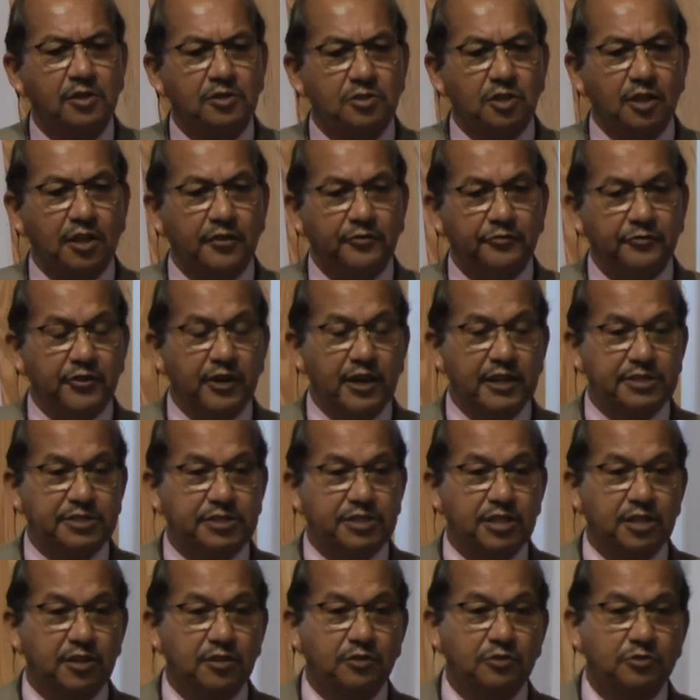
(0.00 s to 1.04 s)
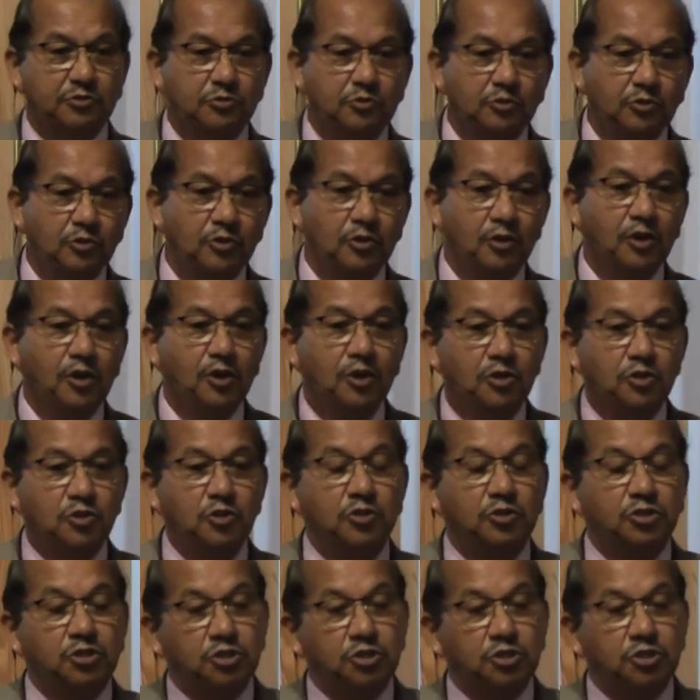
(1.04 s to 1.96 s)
So the first thing you do, you